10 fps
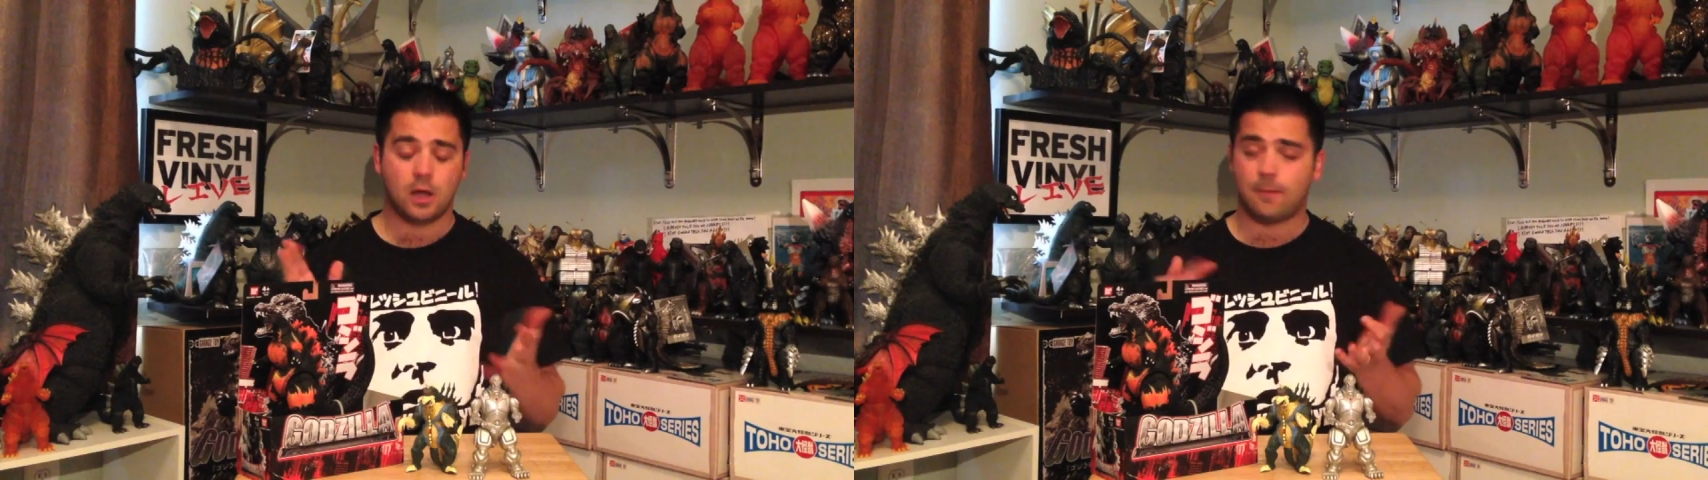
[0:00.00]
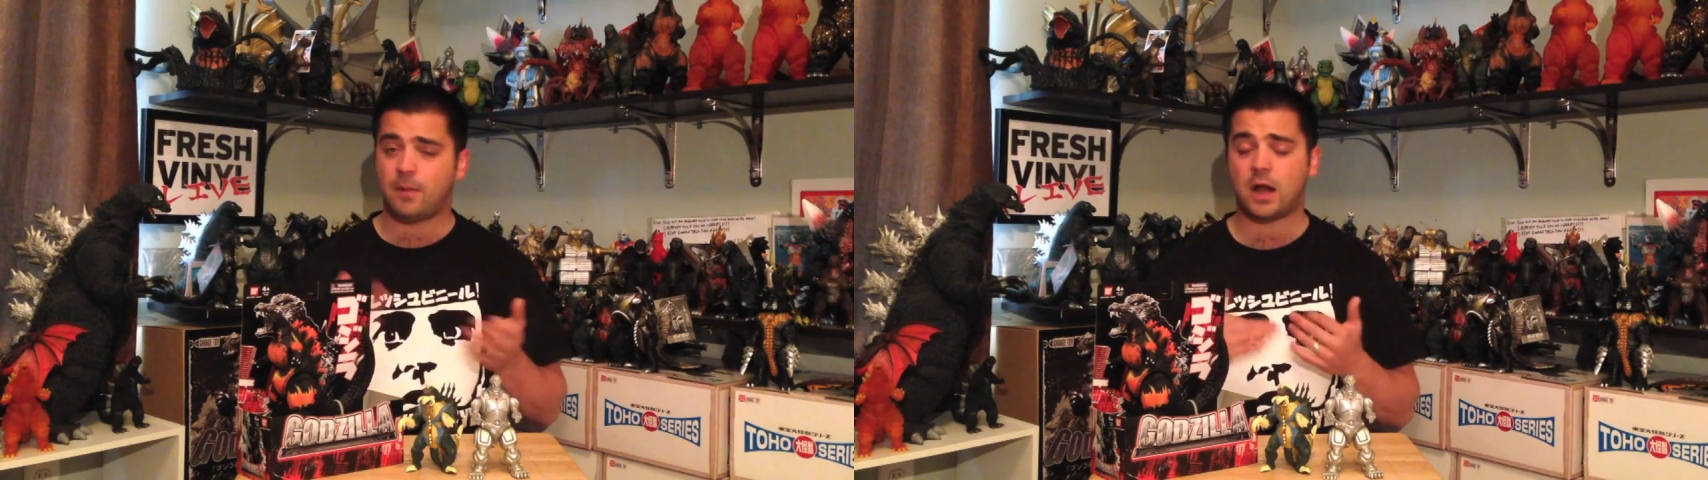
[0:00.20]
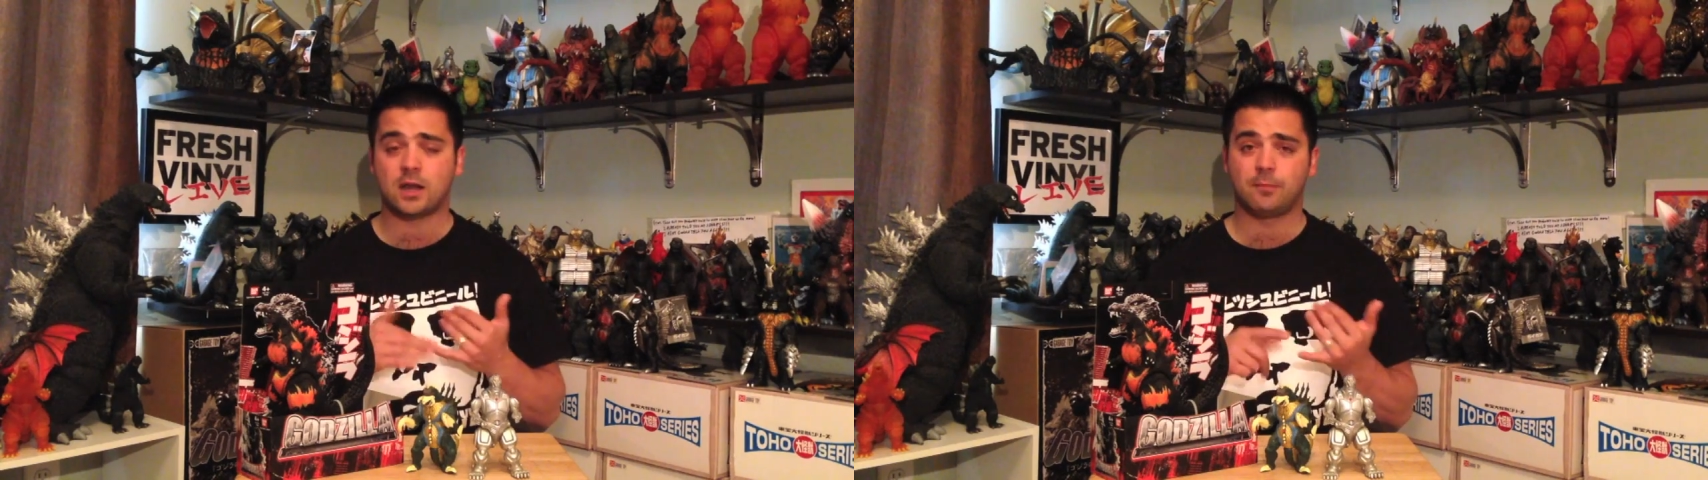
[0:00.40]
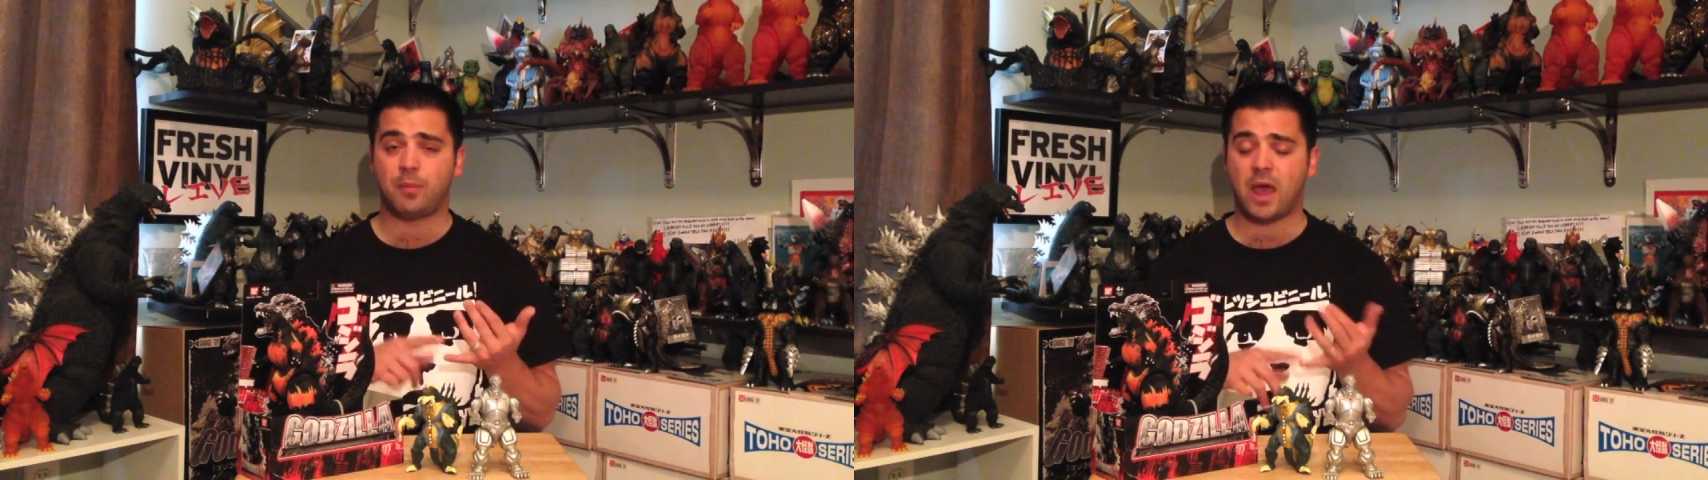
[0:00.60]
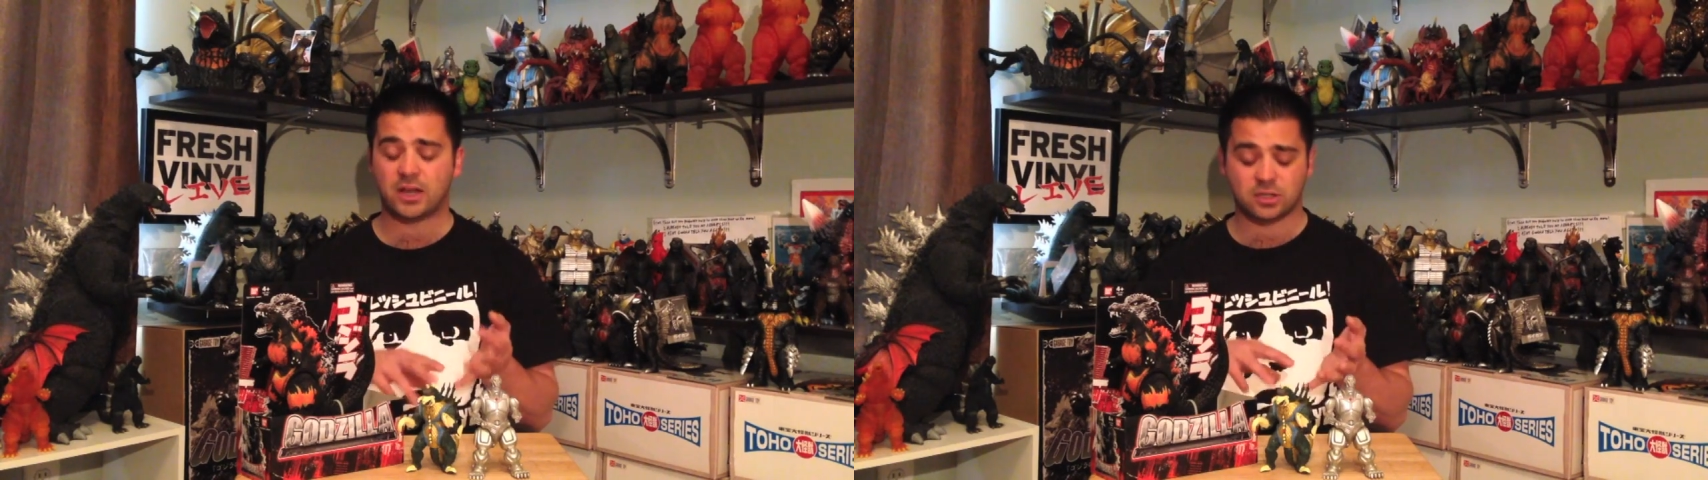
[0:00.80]
I'm not going to
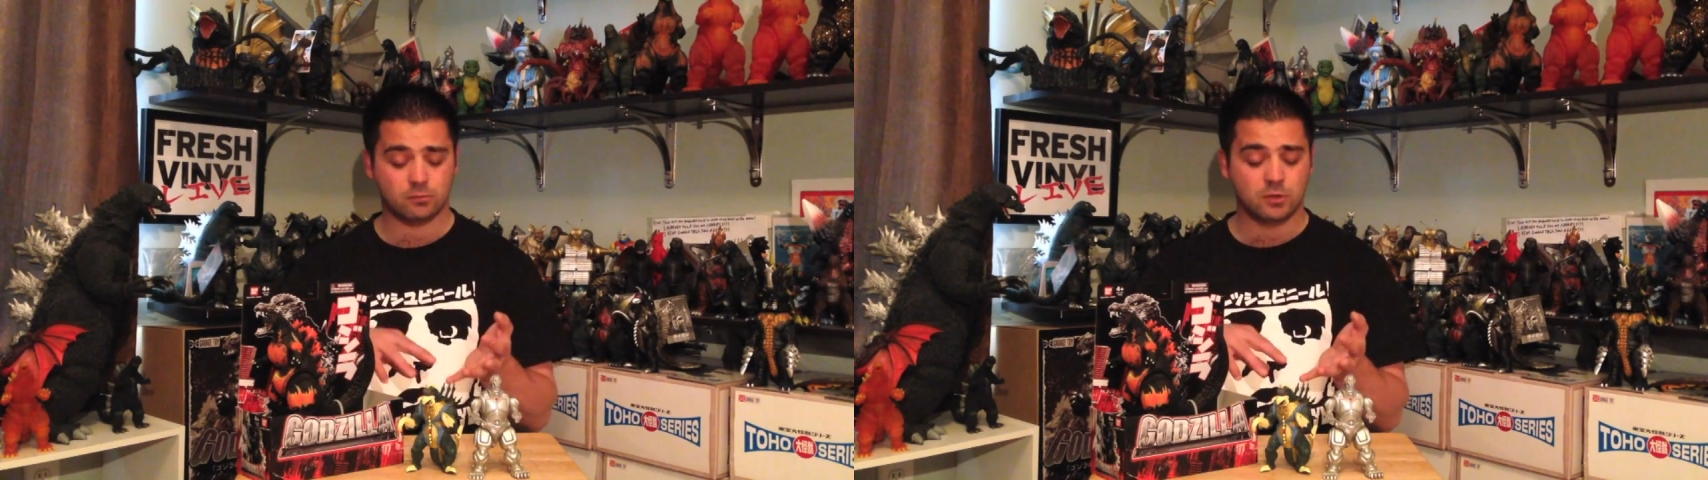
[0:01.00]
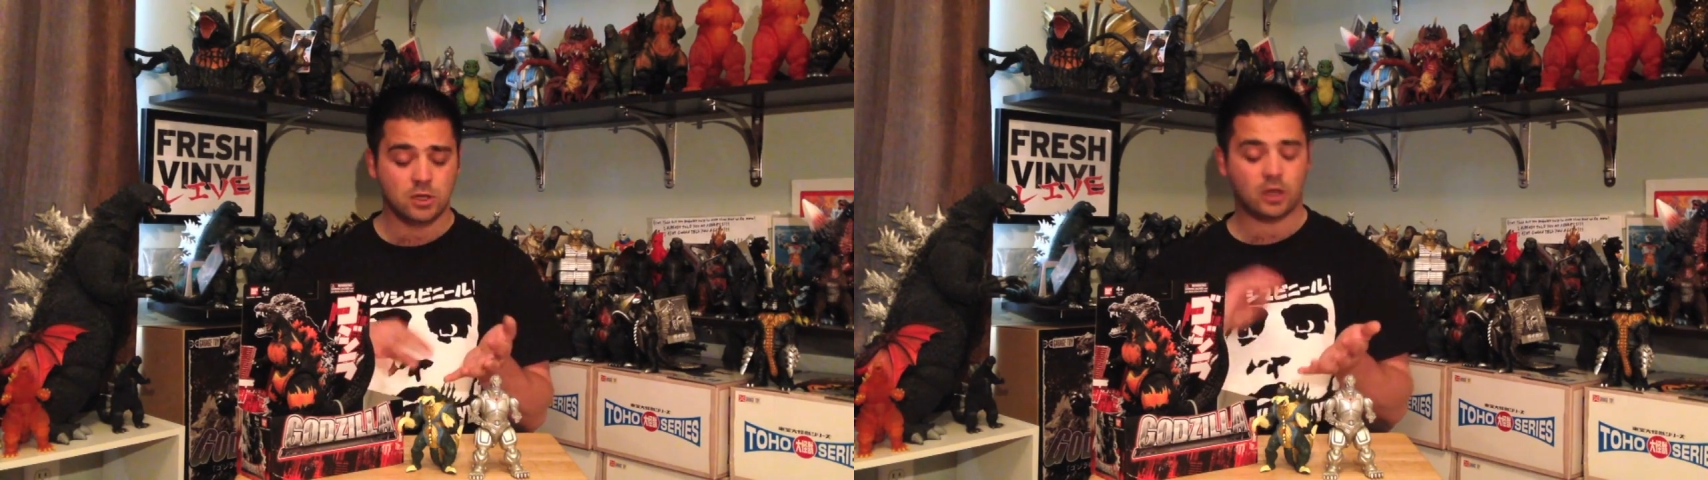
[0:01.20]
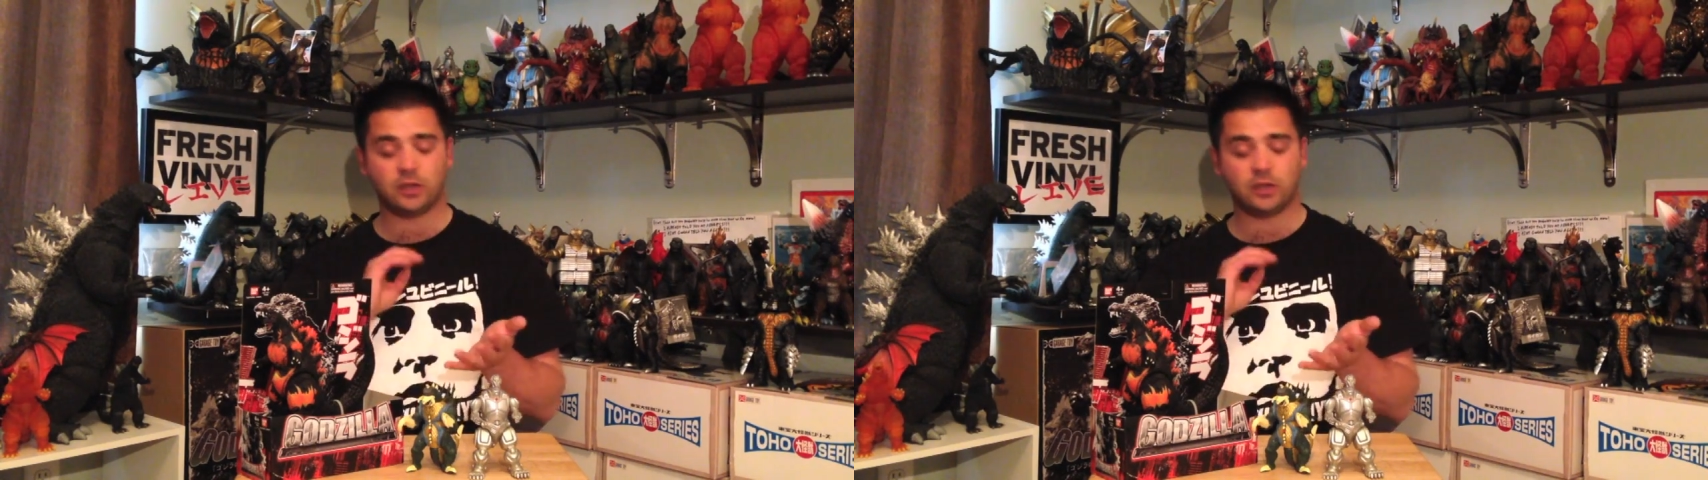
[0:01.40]
bash him.